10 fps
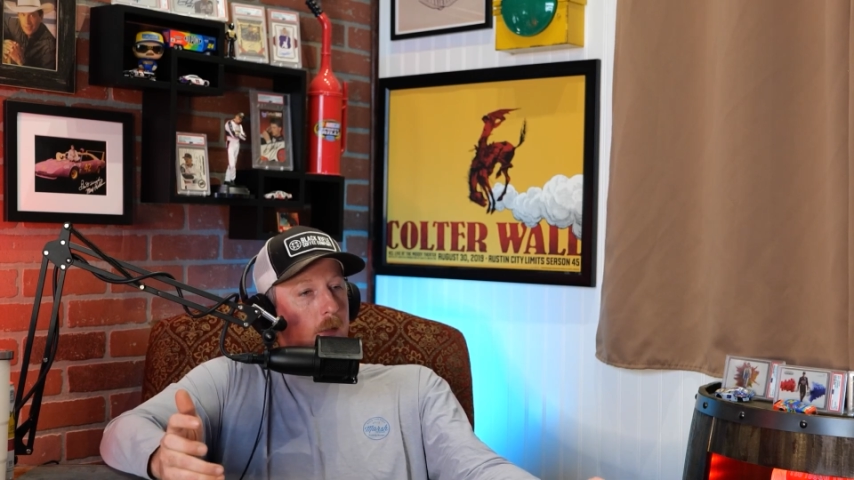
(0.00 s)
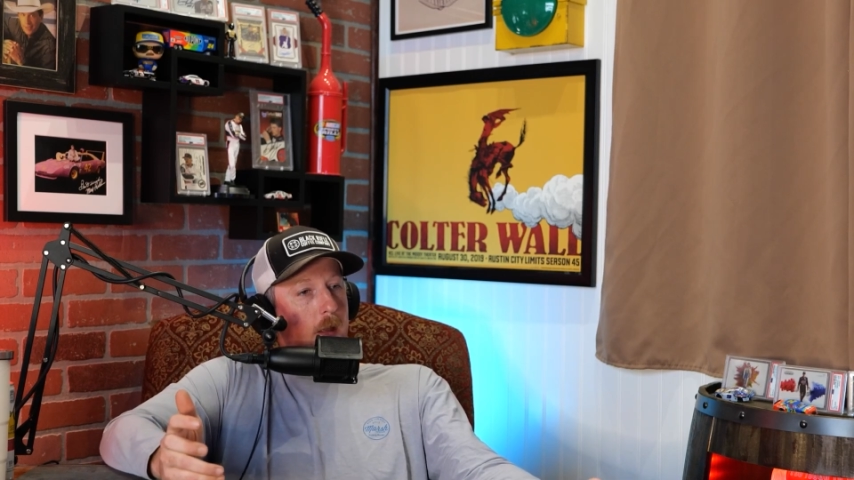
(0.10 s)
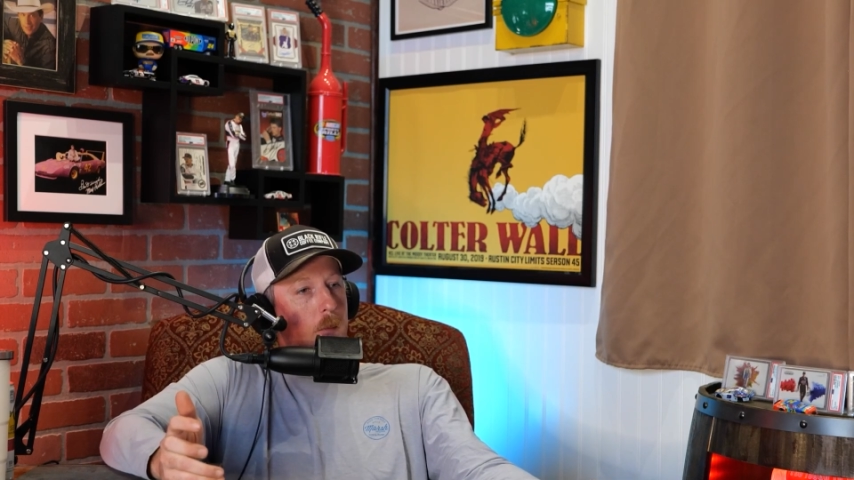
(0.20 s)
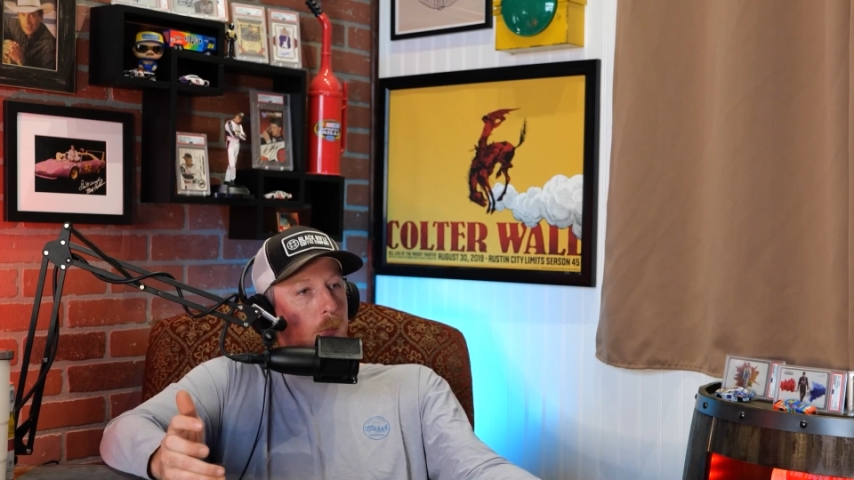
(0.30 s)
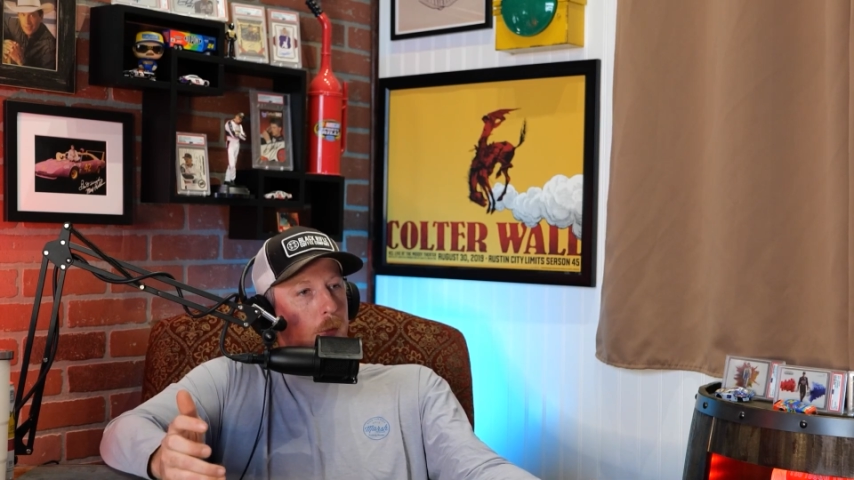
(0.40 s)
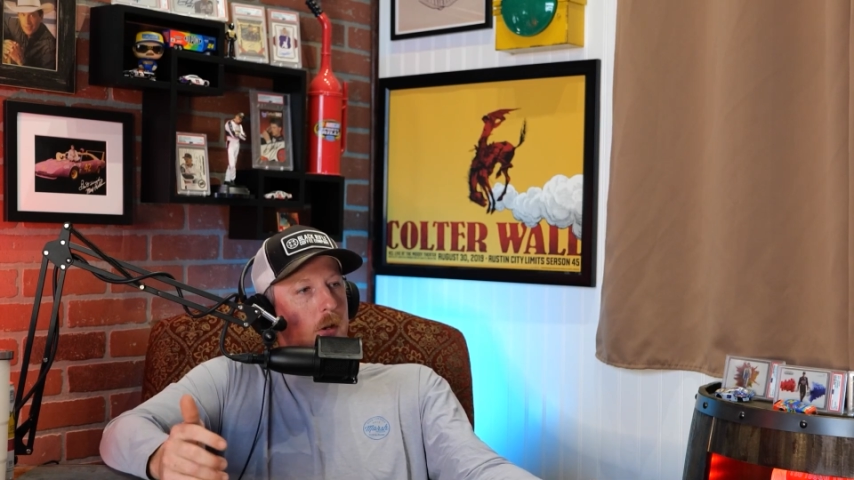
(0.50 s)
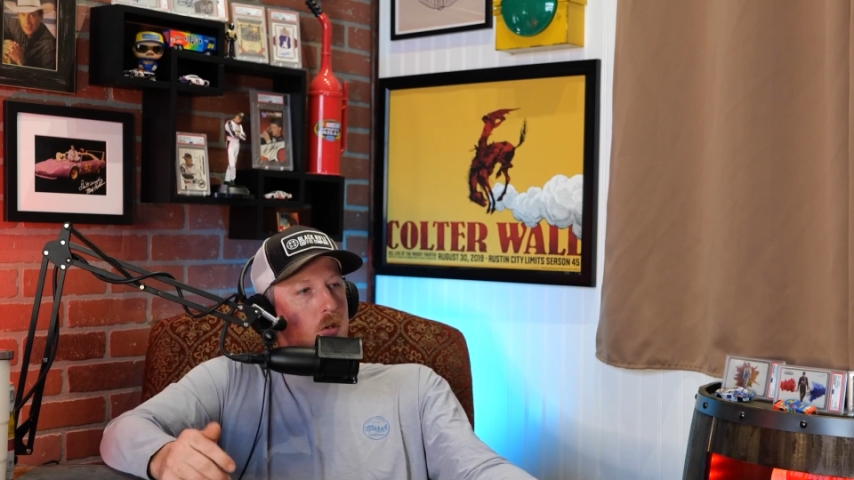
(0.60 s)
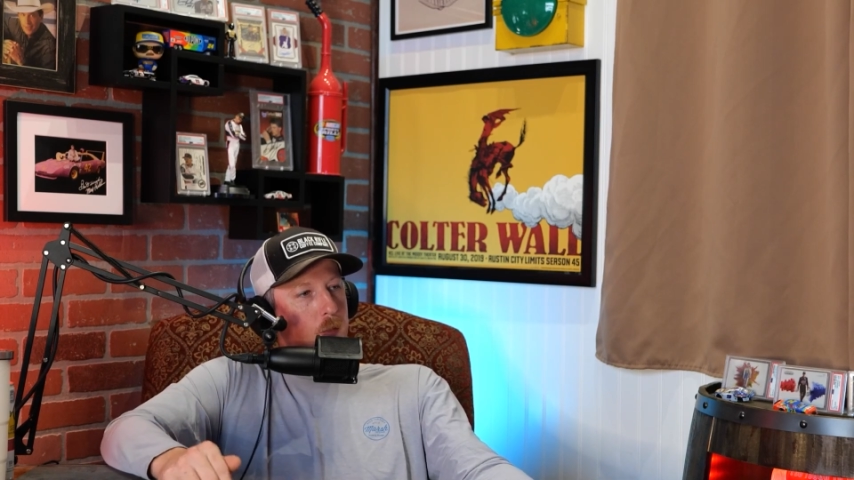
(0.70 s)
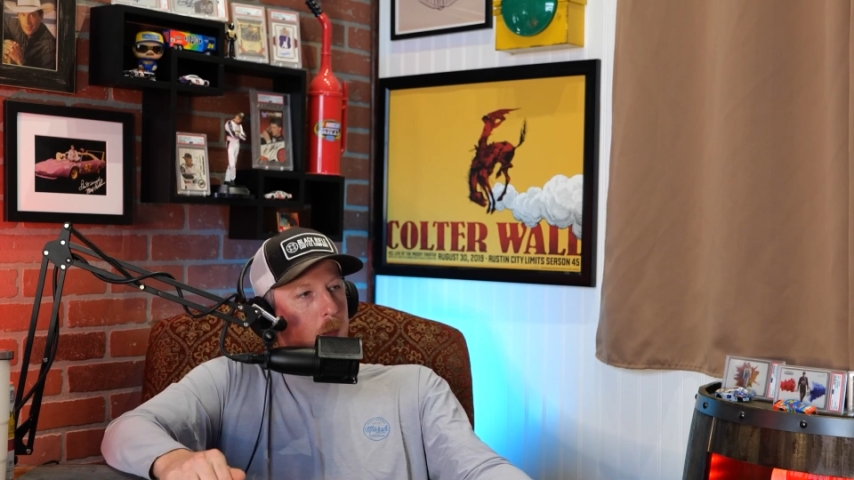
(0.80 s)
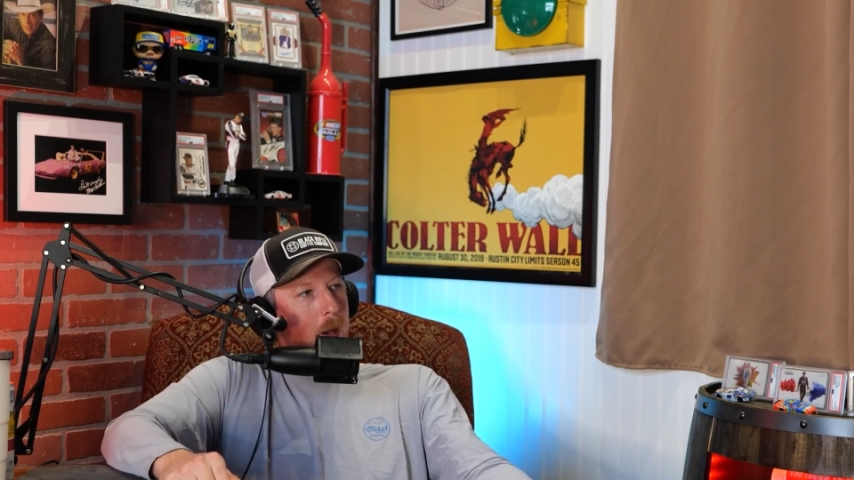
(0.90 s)
that
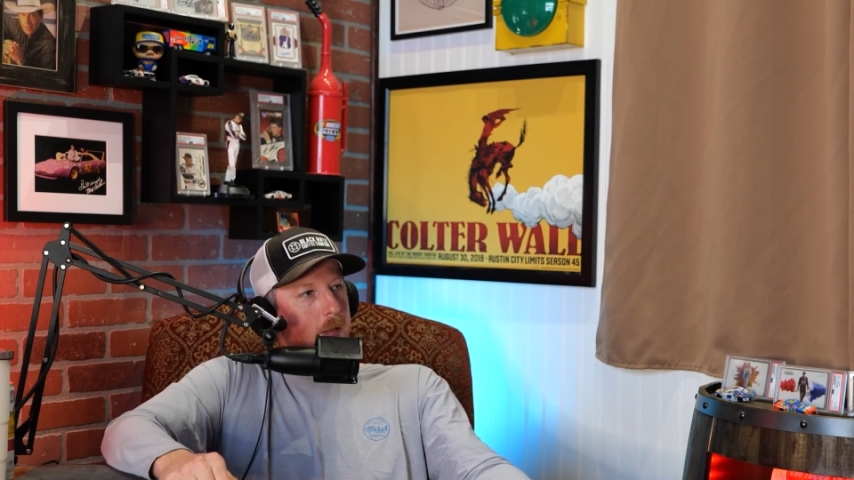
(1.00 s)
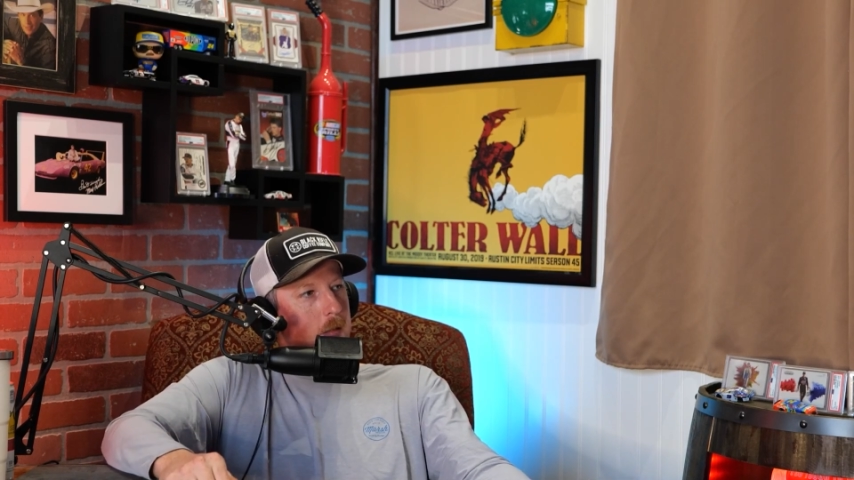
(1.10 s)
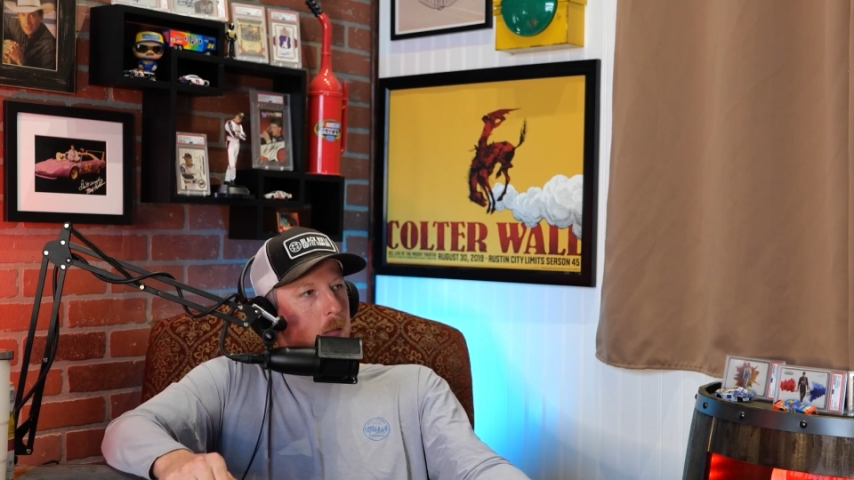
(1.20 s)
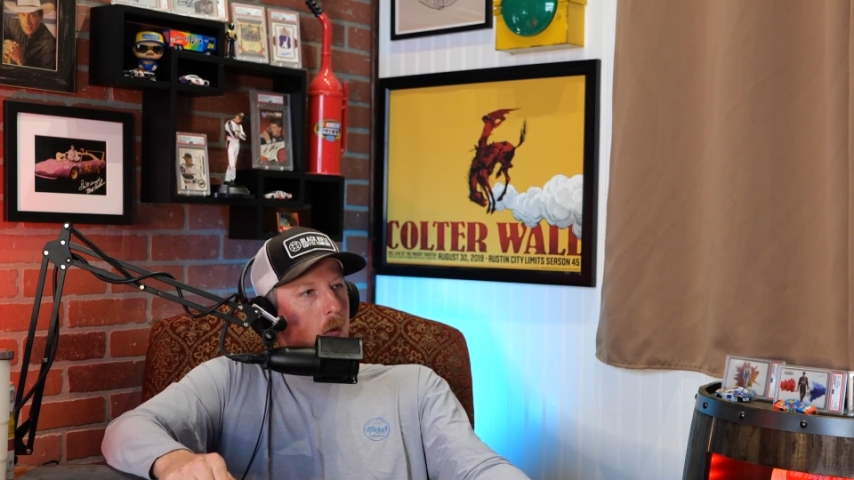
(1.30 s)
progression from Aston